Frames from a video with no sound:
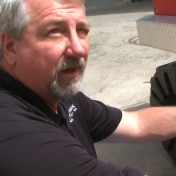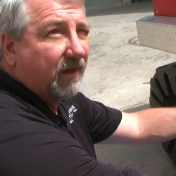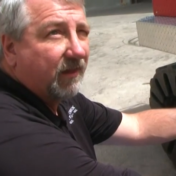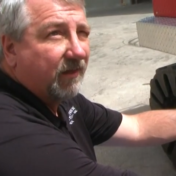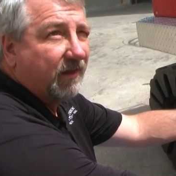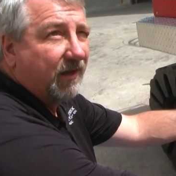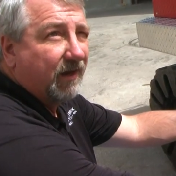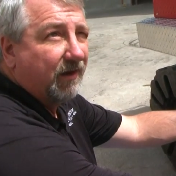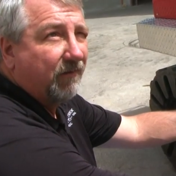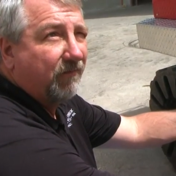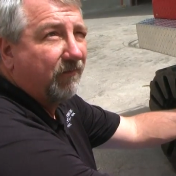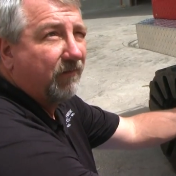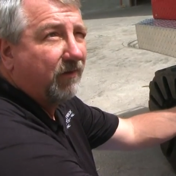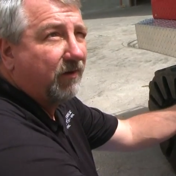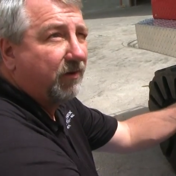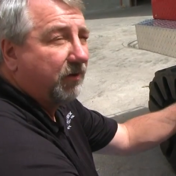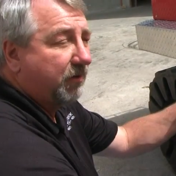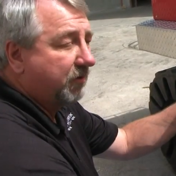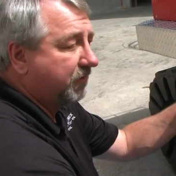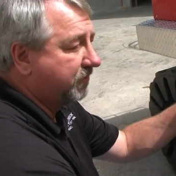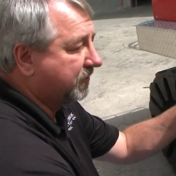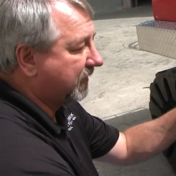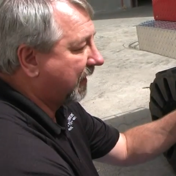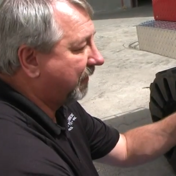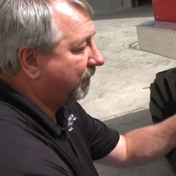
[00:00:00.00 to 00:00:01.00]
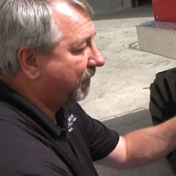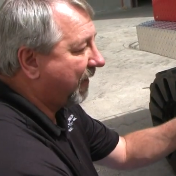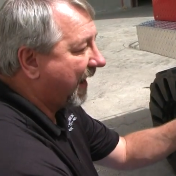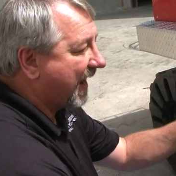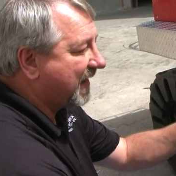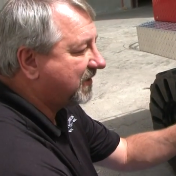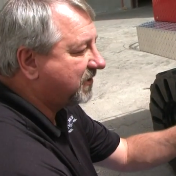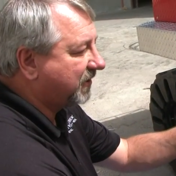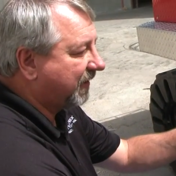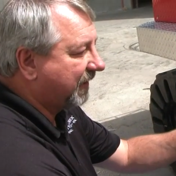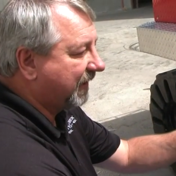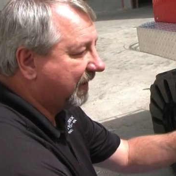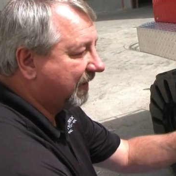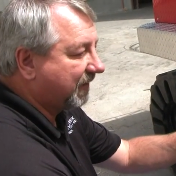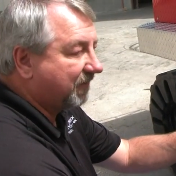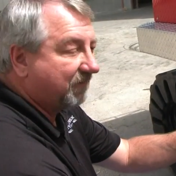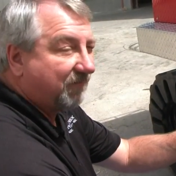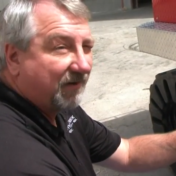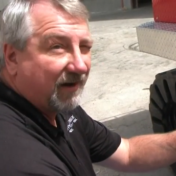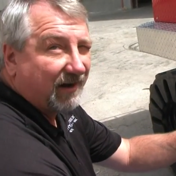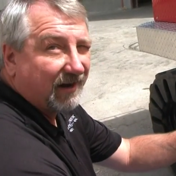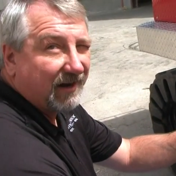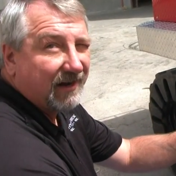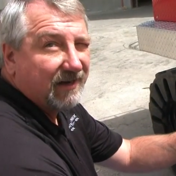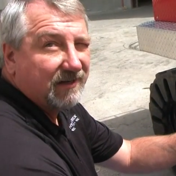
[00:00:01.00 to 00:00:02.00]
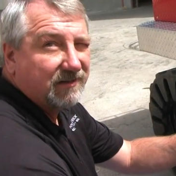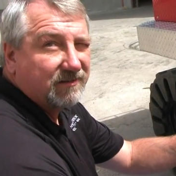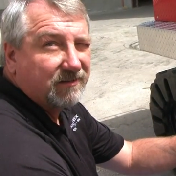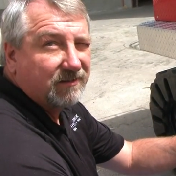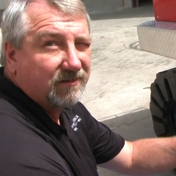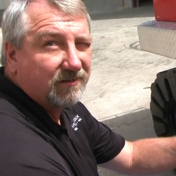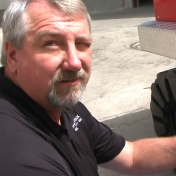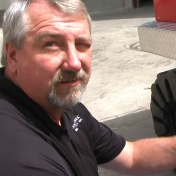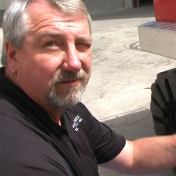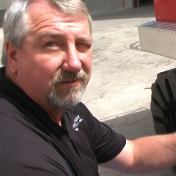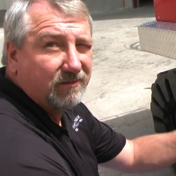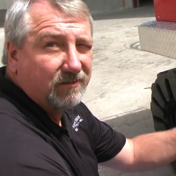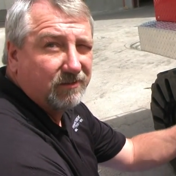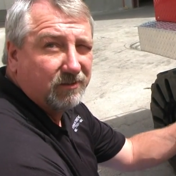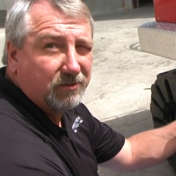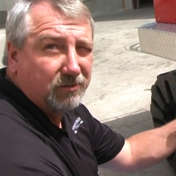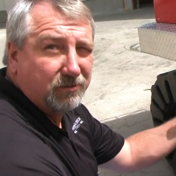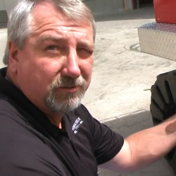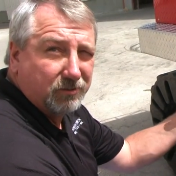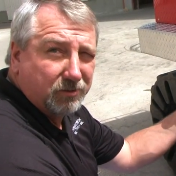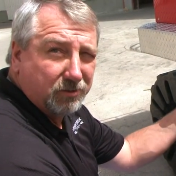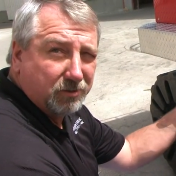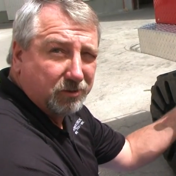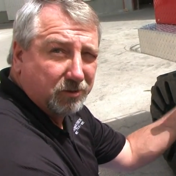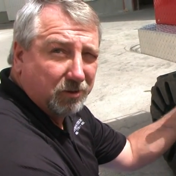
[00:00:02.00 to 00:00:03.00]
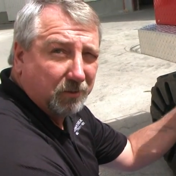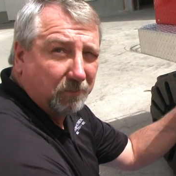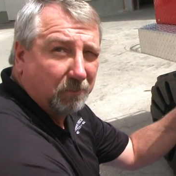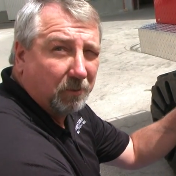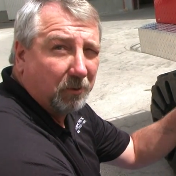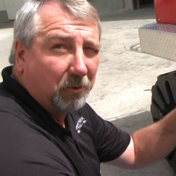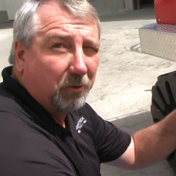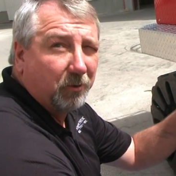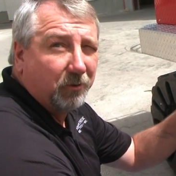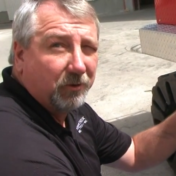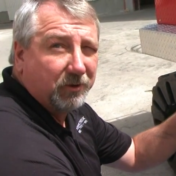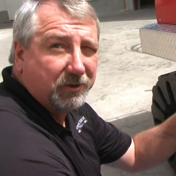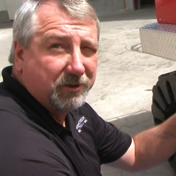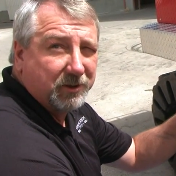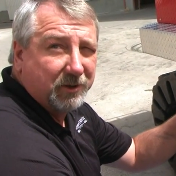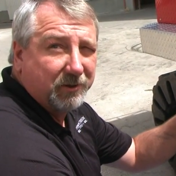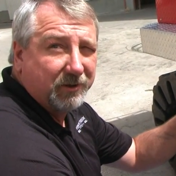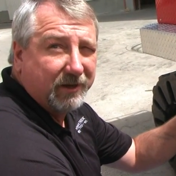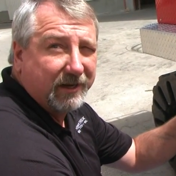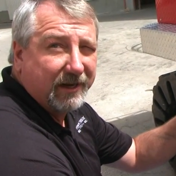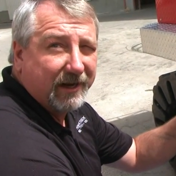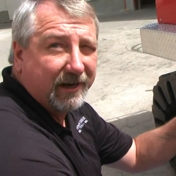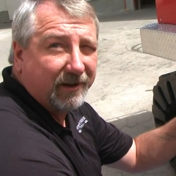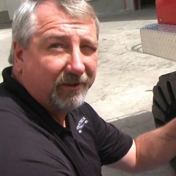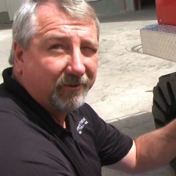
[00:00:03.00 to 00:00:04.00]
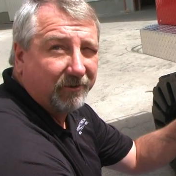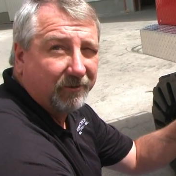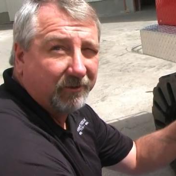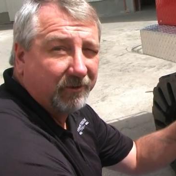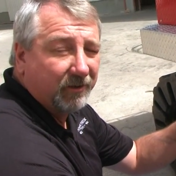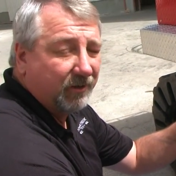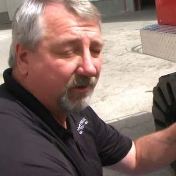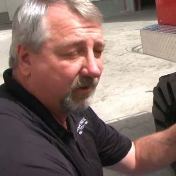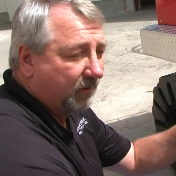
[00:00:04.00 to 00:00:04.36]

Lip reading: and then use a ratcheting device to pull the two together,